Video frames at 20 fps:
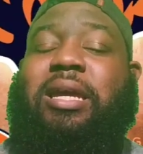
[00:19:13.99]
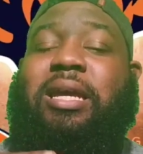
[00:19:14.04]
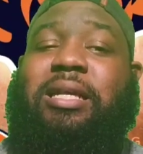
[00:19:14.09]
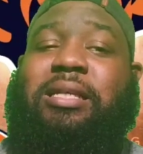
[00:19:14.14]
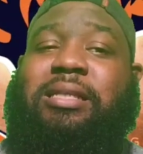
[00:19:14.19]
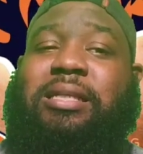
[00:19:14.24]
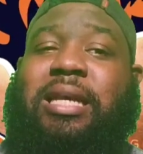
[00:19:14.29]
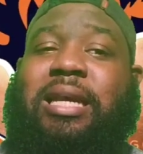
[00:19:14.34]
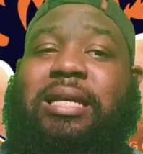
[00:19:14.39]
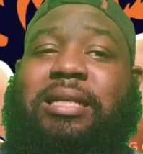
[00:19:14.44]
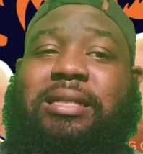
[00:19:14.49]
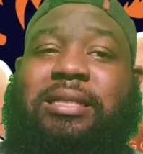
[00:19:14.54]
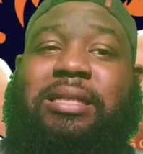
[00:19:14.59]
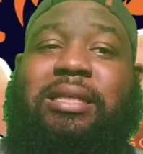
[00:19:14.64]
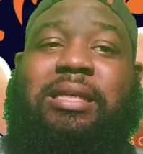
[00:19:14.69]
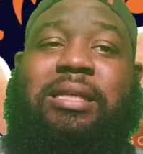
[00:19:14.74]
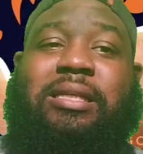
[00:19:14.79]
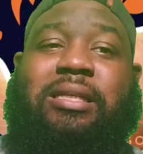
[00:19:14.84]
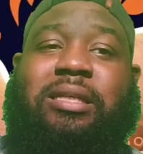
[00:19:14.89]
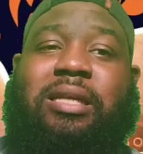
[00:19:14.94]
His second
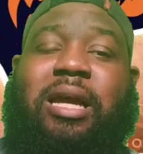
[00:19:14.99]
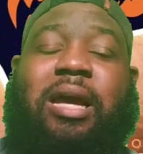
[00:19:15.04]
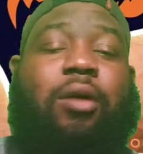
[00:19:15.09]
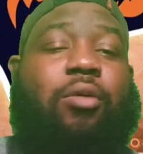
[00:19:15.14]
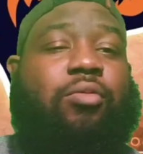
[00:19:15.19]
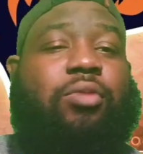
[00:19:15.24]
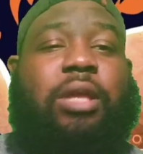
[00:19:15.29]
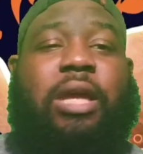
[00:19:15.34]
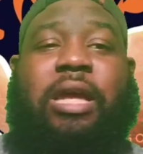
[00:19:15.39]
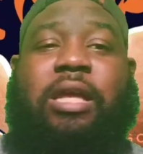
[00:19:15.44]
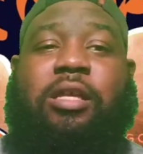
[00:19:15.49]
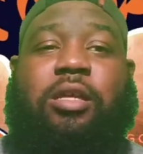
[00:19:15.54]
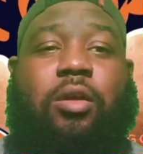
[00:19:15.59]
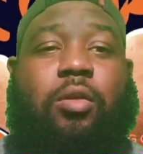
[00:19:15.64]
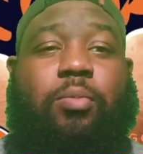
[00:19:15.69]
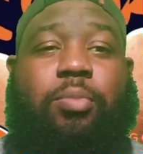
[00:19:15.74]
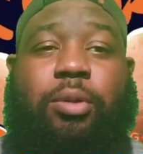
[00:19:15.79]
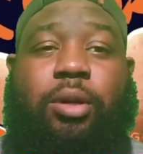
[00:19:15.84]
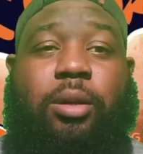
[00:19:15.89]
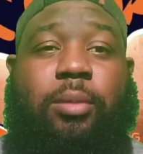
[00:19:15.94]
season, I don't think he's
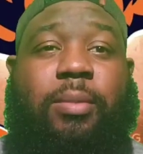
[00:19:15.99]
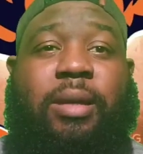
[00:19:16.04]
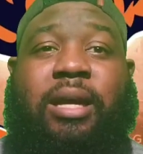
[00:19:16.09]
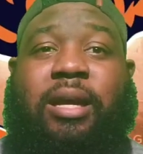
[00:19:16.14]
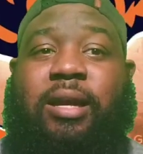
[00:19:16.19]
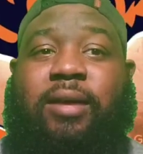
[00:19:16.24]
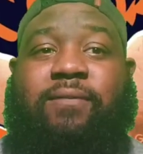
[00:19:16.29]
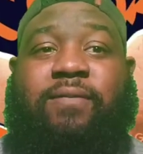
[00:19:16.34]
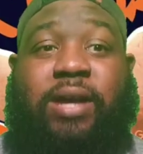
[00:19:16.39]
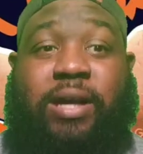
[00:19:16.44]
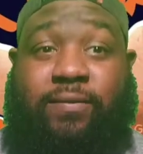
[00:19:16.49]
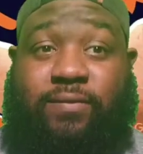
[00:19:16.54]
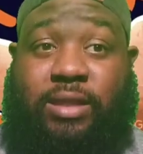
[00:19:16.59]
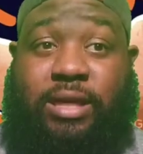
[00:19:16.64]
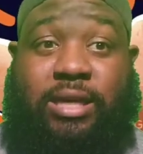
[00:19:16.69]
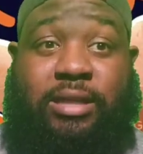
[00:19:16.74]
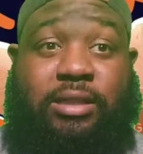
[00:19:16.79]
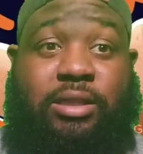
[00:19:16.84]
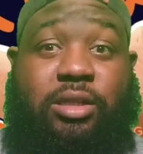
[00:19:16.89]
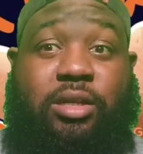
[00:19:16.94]
going to put up
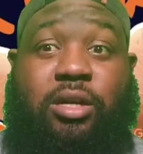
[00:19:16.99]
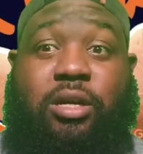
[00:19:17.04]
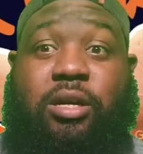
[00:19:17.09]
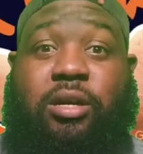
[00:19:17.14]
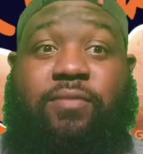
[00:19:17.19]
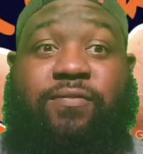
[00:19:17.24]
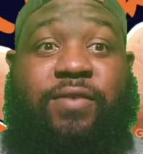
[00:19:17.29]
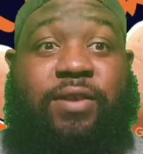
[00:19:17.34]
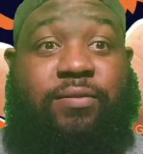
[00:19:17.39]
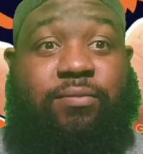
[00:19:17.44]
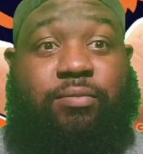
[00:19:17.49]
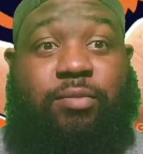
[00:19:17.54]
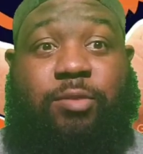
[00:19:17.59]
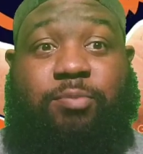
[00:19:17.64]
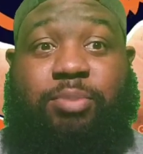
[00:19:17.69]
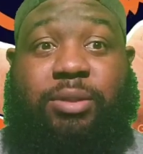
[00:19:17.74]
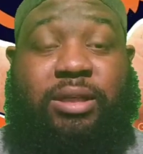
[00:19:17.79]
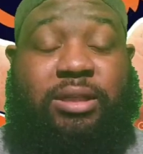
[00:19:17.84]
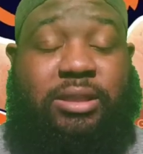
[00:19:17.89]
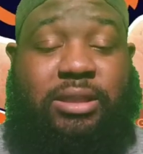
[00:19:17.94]
5,000 yards,
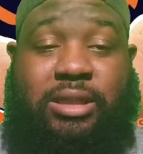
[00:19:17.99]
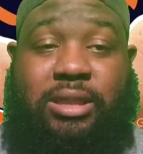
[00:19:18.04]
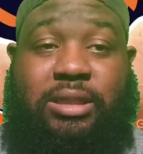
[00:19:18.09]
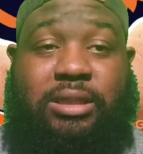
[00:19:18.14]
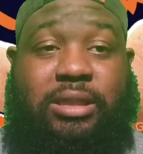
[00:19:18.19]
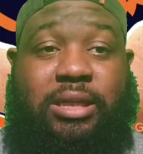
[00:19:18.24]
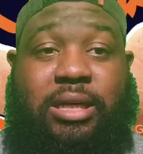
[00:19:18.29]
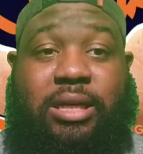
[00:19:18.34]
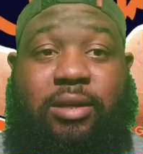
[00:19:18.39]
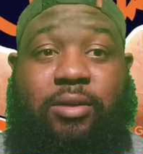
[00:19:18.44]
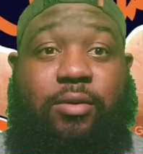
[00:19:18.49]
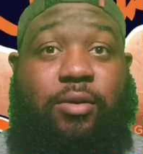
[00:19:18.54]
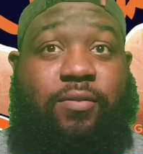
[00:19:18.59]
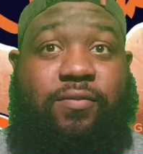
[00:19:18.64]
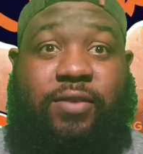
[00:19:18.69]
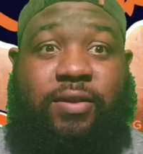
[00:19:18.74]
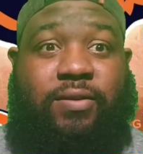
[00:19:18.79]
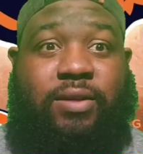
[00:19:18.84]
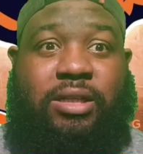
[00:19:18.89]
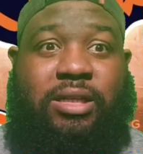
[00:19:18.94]
50-plus touchdowns, or
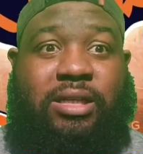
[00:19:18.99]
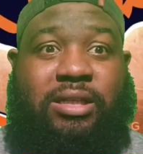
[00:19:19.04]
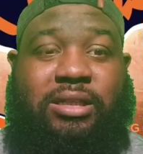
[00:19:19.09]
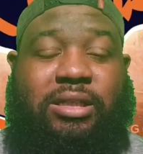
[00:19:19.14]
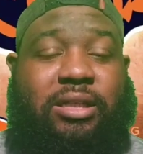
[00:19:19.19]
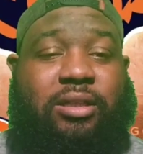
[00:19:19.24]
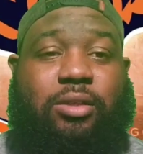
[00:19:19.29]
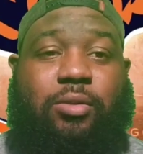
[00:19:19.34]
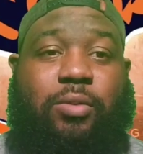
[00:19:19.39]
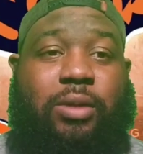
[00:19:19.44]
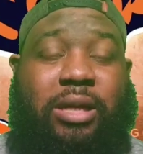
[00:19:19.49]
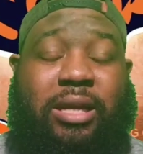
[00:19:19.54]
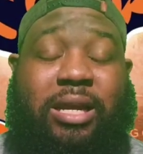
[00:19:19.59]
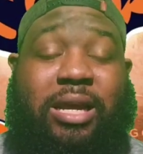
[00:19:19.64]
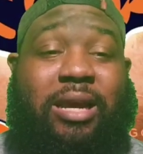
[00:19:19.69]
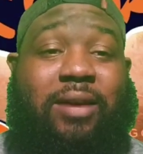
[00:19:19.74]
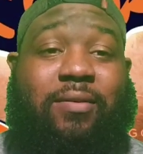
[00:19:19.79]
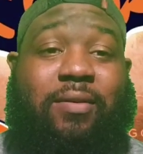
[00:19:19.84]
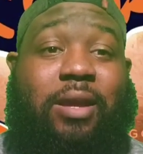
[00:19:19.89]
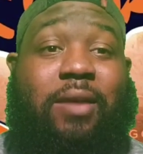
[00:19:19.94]
50 touchdowns, or
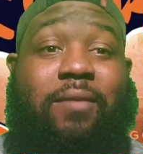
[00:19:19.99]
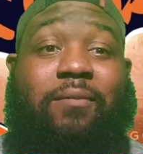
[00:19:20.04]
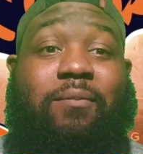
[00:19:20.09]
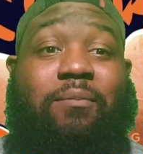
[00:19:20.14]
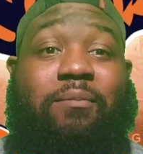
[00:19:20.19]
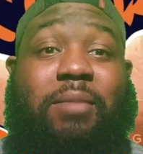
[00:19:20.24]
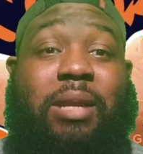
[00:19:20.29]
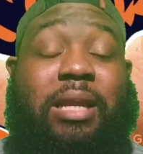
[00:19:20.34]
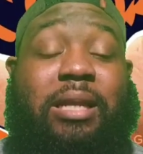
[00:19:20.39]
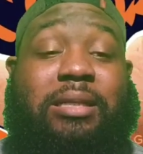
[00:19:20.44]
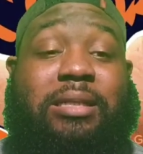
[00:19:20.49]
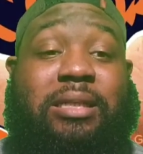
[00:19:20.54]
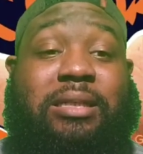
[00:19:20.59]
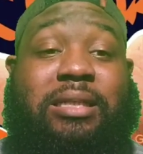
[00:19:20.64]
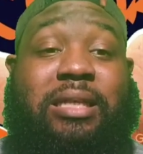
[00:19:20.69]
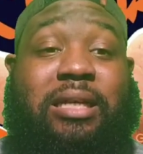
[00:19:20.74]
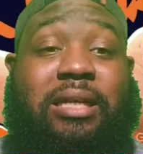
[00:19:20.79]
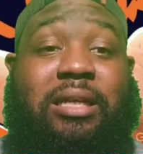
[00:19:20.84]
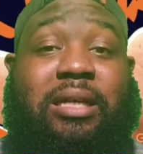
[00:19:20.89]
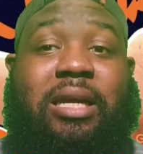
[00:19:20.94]
whatever, many
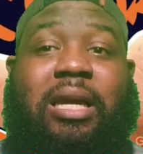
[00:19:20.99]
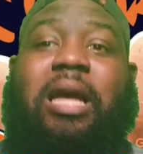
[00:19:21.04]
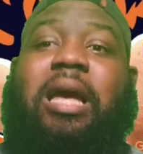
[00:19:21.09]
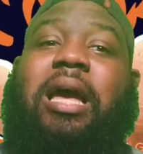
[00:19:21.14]
touchdowns.